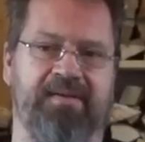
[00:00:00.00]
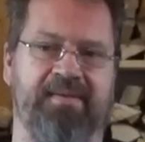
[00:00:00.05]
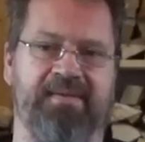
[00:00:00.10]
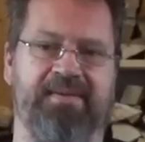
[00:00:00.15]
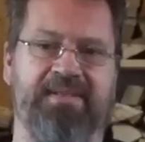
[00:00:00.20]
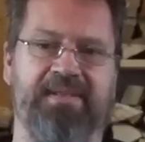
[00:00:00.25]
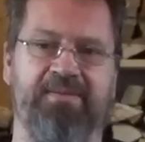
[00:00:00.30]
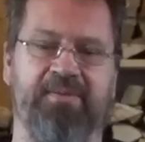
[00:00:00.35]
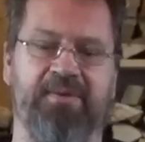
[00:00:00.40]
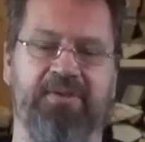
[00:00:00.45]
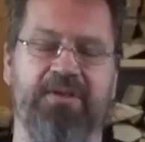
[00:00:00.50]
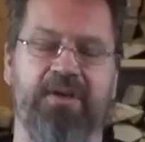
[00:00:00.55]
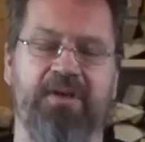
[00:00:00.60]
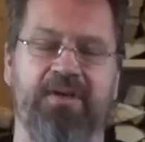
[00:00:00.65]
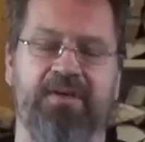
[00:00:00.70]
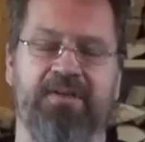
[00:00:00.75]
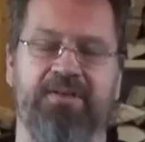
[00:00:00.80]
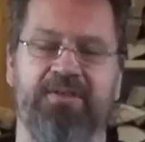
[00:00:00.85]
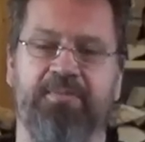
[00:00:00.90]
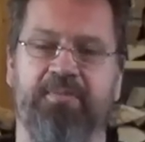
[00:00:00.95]
She was
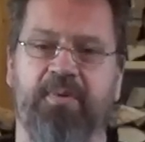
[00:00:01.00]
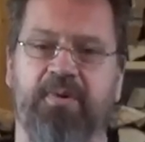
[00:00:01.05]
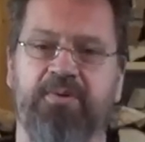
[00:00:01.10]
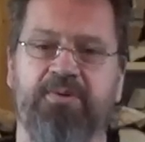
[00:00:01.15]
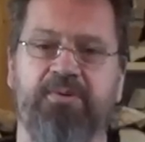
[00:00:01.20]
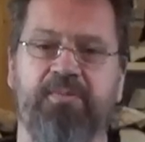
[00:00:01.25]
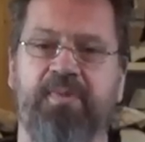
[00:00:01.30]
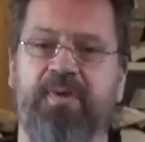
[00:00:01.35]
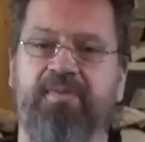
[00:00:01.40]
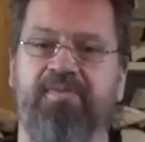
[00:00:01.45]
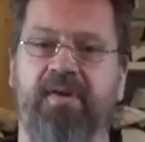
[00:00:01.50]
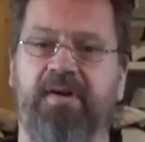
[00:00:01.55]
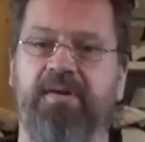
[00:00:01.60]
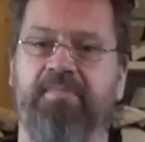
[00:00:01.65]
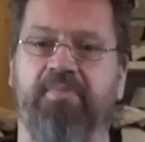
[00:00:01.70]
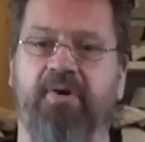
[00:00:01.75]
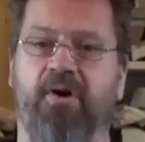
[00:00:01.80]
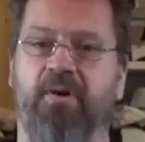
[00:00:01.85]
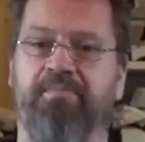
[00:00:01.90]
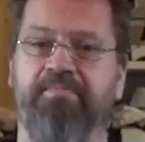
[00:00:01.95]
supposed to be very
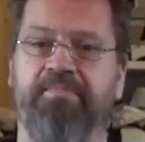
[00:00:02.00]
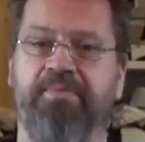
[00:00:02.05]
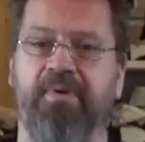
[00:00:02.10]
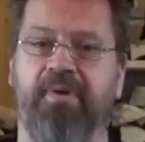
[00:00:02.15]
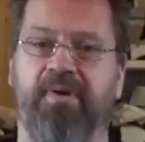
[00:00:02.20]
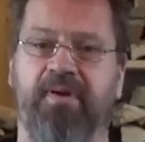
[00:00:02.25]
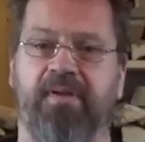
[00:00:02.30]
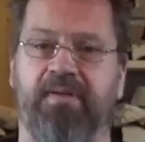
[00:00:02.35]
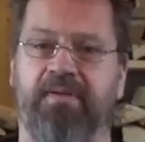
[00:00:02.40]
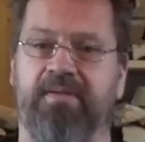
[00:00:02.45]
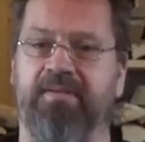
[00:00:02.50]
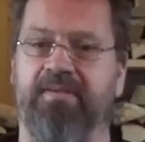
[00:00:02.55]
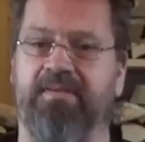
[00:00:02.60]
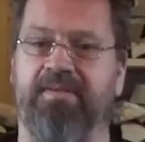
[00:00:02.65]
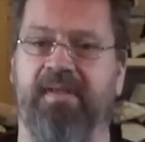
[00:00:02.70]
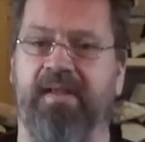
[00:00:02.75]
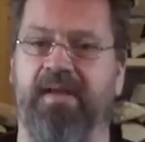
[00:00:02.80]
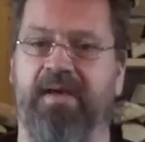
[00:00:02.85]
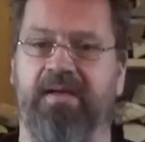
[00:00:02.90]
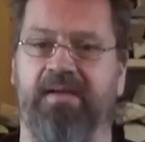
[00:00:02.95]
popular,
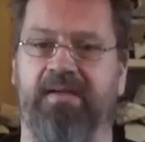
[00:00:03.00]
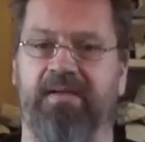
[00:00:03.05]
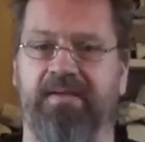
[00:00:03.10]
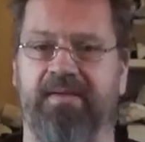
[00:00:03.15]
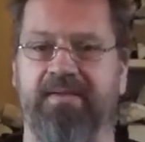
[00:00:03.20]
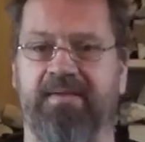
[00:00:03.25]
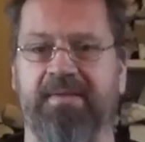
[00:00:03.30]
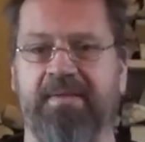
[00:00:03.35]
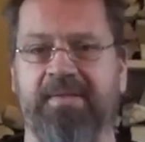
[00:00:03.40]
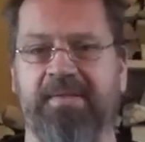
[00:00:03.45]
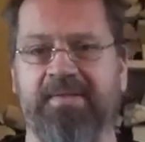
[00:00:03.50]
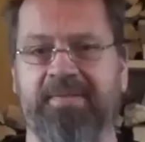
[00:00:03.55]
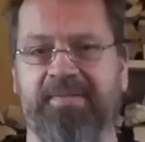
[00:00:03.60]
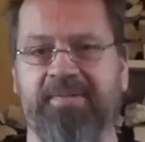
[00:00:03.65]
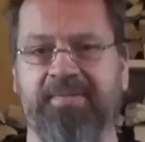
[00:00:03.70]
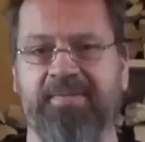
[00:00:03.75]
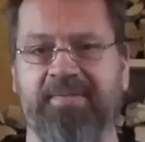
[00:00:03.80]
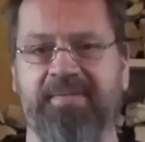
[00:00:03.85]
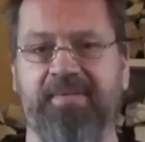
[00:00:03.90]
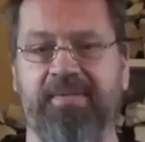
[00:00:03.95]
this lady.
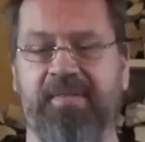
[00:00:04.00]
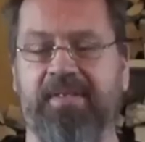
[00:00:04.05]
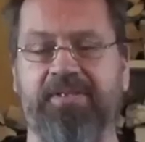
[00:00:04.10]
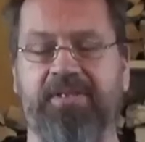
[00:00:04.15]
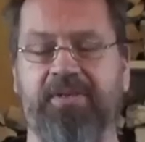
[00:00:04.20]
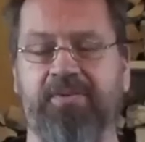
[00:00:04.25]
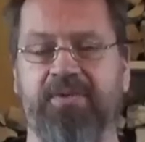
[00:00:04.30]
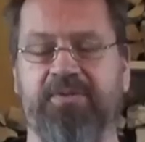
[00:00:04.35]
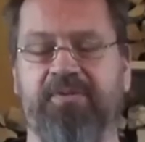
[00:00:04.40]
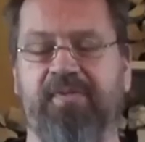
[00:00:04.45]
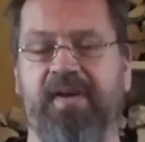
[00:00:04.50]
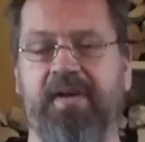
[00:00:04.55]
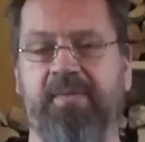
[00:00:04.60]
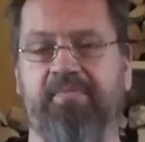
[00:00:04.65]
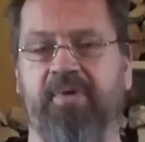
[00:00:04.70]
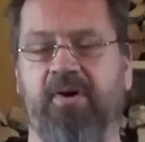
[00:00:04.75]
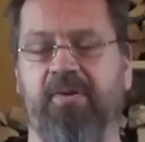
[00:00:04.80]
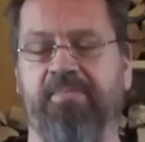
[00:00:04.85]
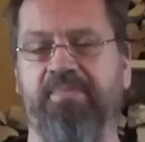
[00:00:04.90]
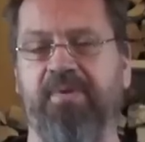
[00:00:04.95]
Well, she was very
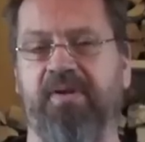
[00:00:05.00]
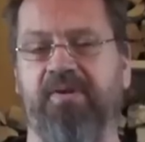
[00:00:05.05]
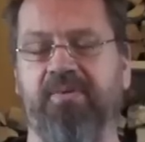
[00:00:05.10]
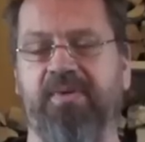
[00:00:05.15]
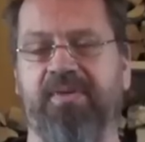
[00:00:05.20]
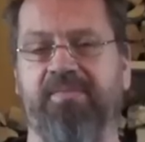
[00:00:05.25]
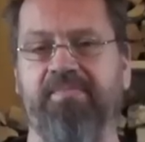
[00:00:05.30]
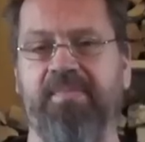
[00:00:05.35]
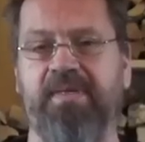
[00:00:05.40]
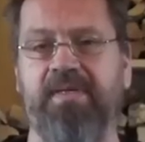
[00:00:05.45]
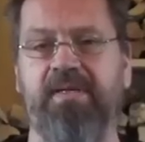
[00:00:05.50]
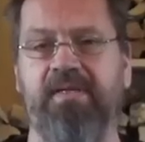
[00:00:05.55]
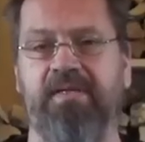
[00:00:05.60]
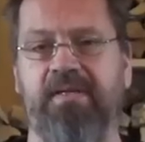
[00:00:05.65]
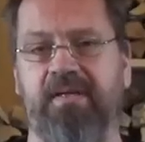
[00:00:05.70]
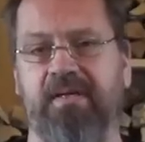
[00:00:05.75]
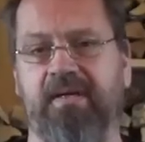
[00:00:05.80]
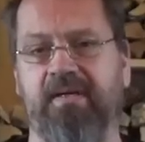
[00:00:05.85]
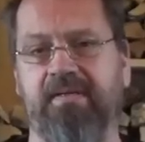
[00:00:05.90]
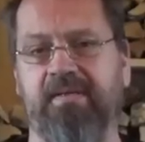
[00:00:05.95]
popular with
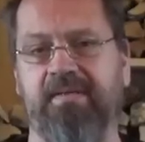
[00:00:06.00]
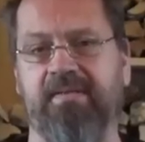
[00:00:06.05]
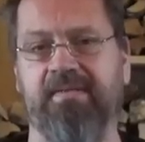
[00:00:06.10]
media